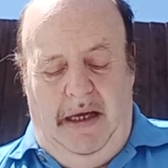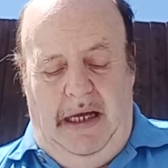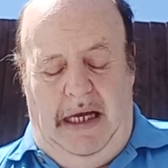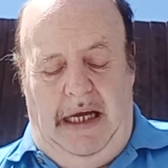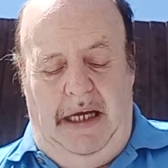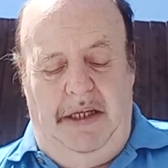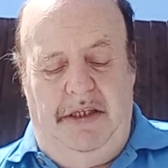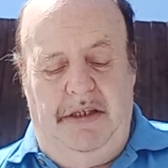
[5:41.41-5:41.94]

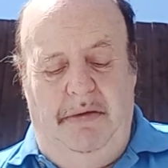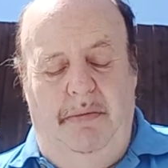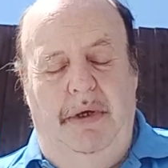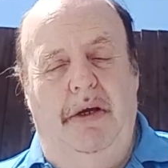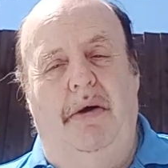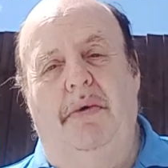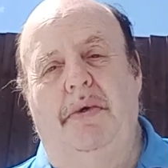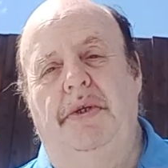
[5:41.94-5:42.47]
And
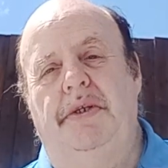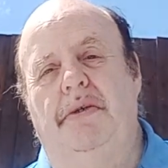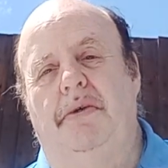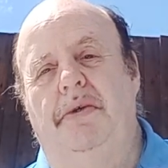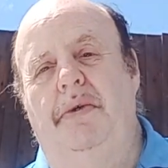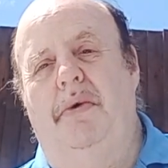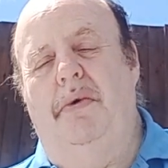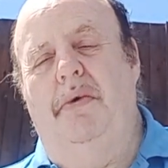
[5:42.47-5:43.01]
we also
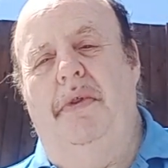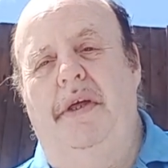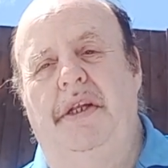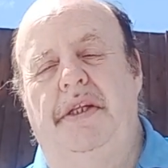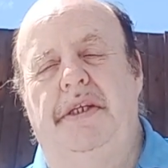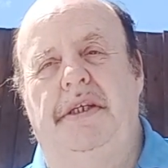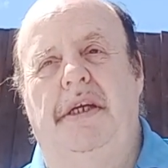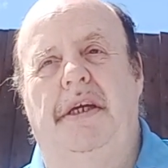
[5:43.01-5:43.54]
know that